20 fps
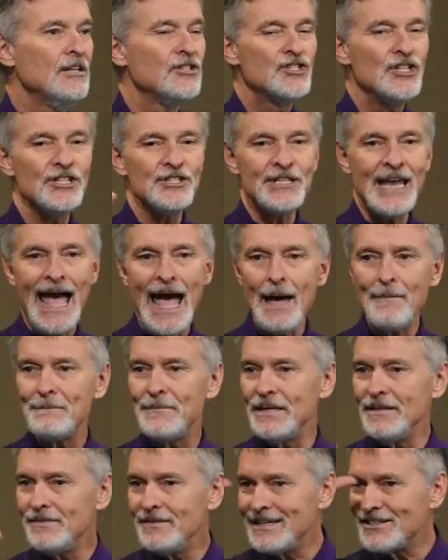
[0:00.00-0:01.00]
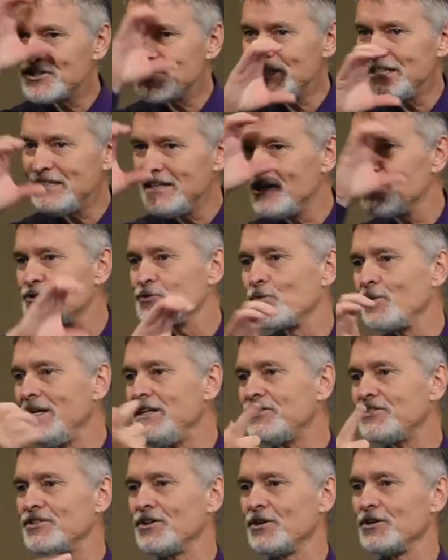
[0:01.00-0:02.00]
Just happened that she does
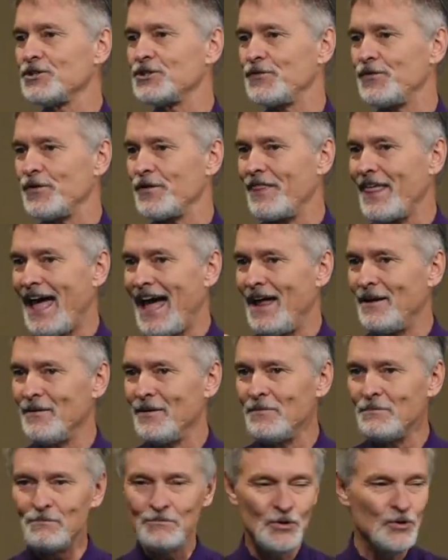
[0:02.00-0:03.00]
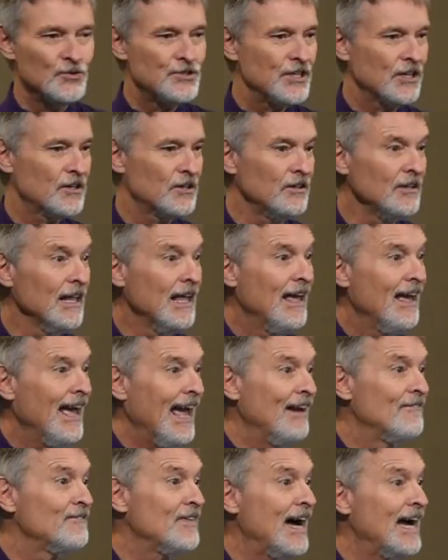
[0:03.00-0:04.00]
research for that musical
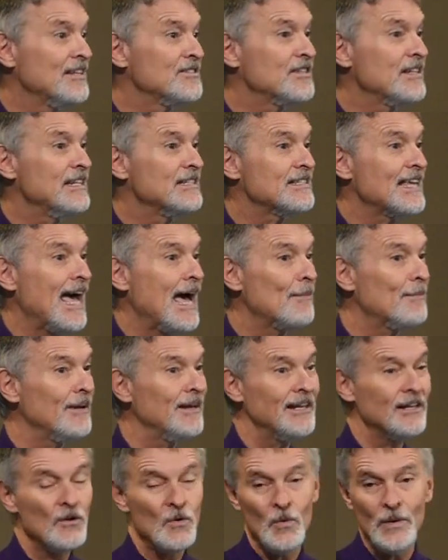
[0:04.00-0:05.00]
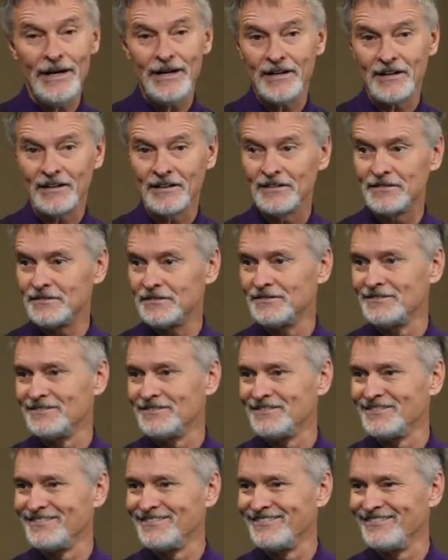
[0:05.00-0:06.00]
and finds that it's happening where?
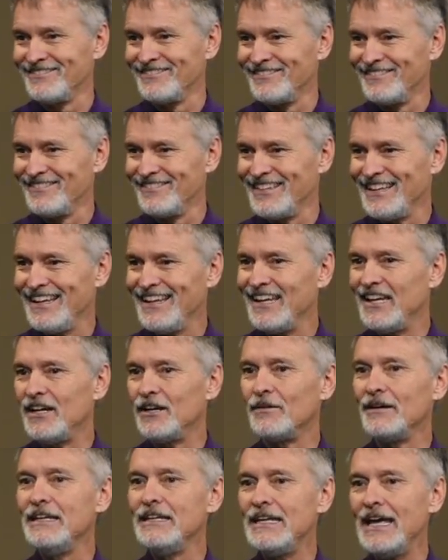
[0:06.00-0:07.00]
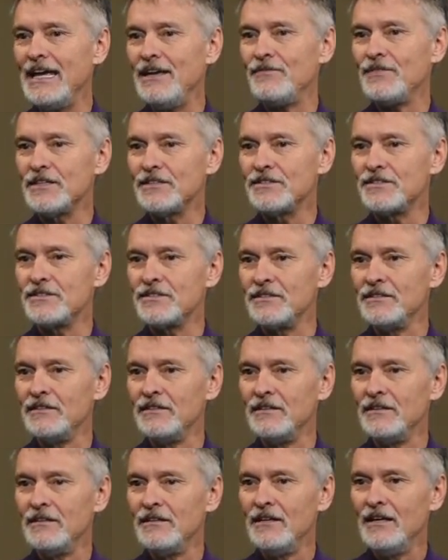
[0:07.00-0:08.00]
Here in Davis.
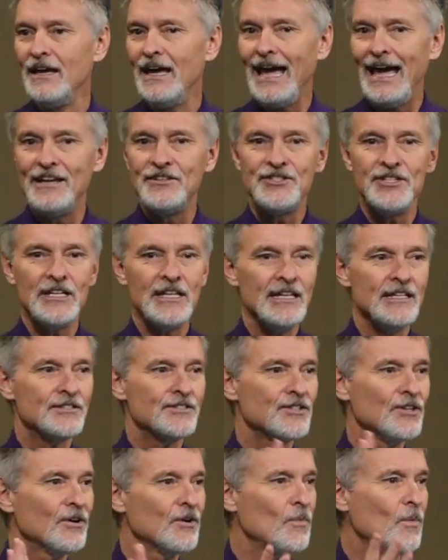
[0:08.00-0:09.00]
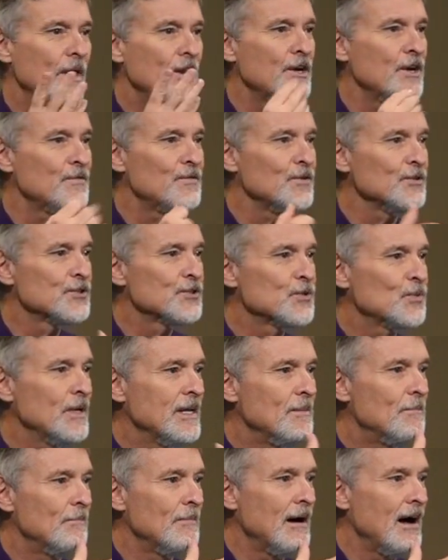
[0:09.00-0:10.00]
And she gets her wonderful,
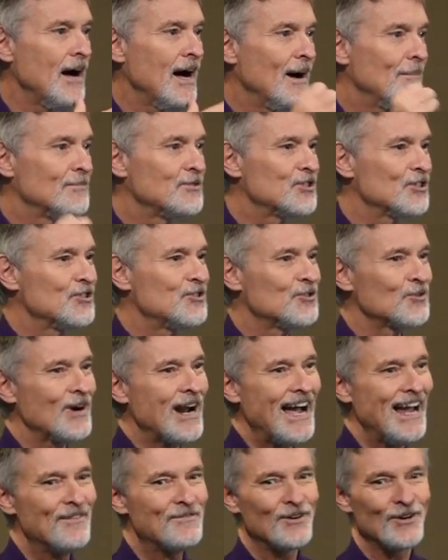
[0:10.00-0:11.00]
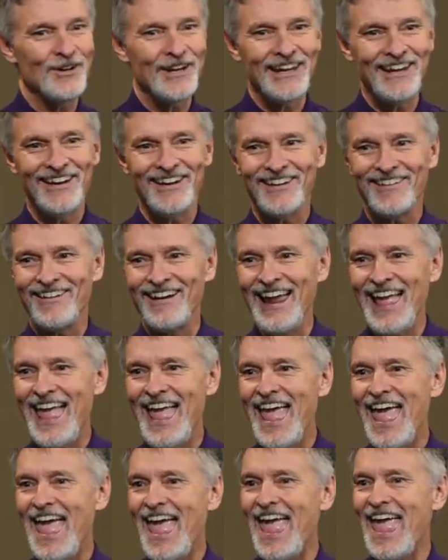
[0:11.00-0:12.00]
sweet mom to drive her here
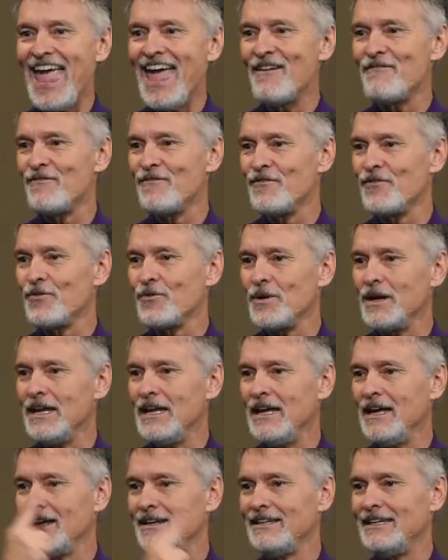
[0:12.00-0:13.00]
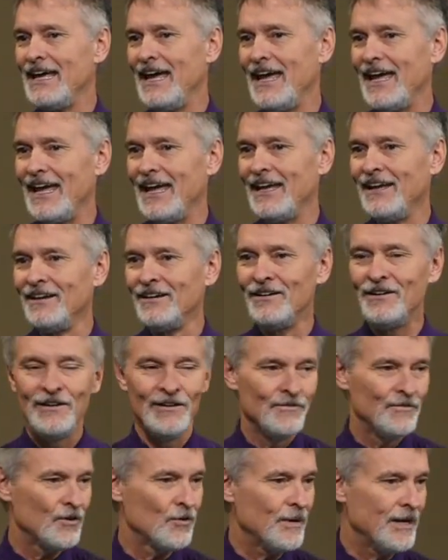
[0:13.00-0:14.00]
every day
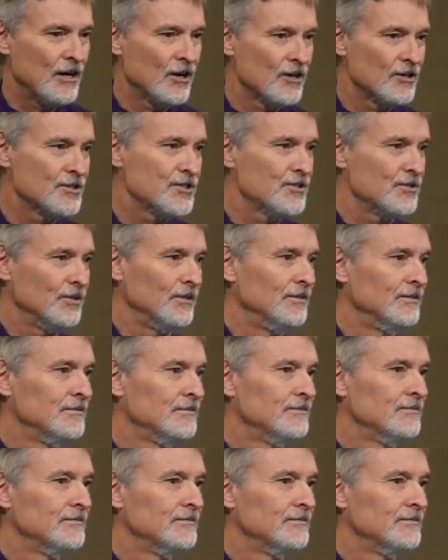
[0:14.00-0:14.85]
for rehearsal.